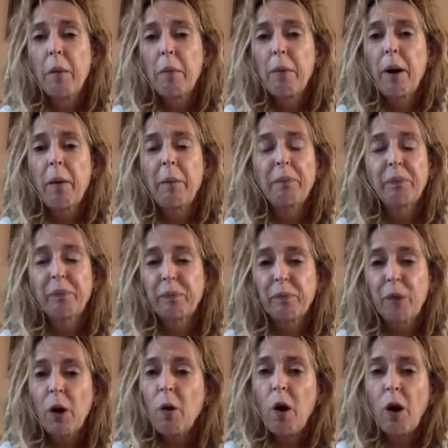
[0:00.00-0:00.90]
But
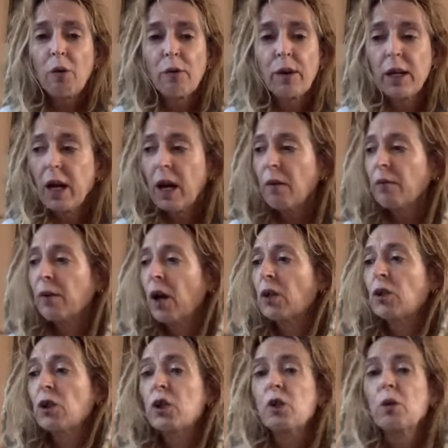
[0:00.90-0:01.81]
no, I really haven't.
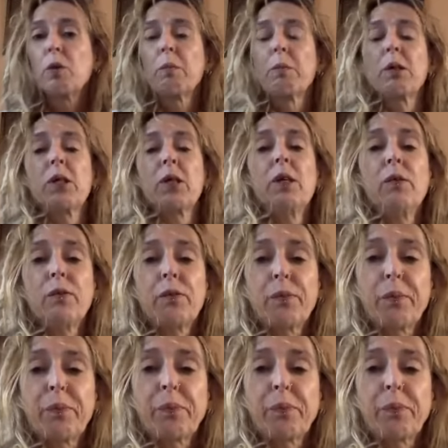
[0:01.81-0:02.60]
I just do it myself.